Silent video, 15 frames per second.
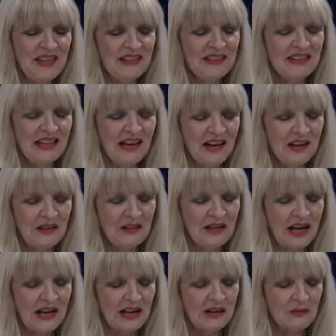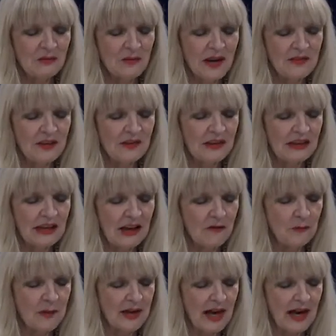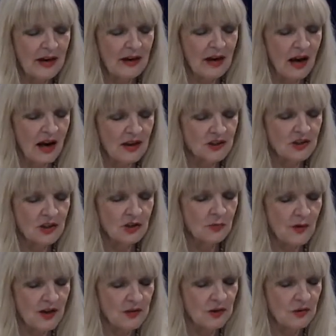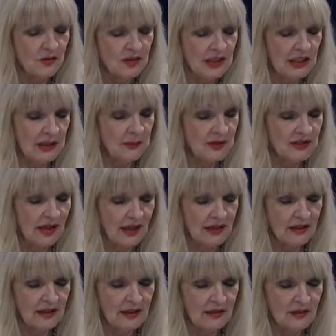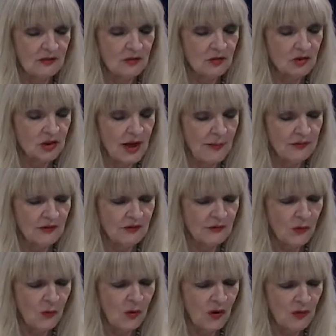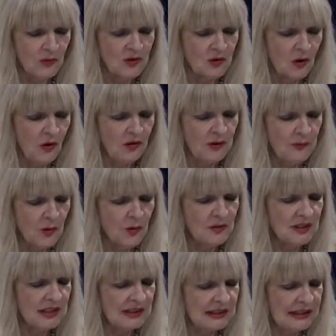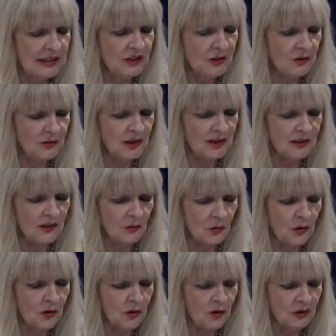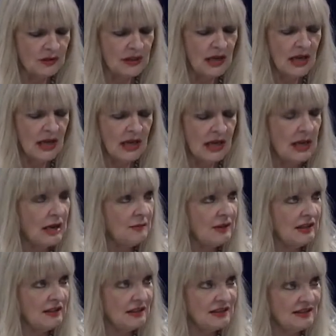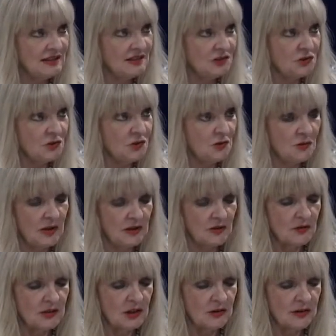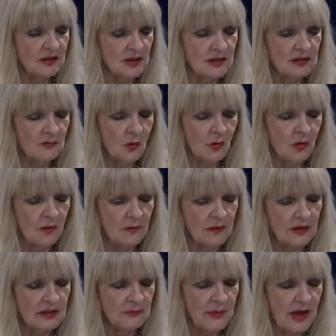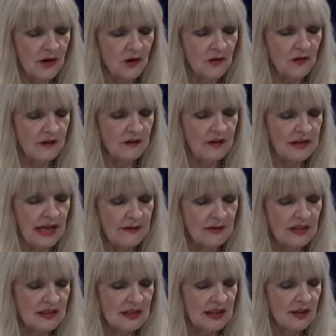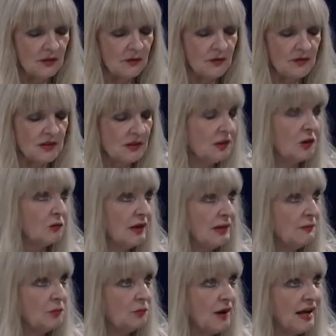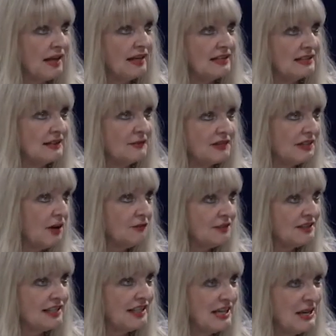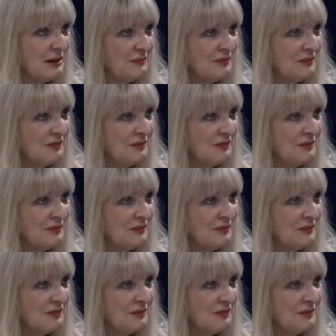then I read that the FBI hostage rescue team cited in Chapter 4 was called the most elite unit in the world. I mean, is this true that there's a unit that's better than the Navy SEALs and the Green Berets and the Delta Team?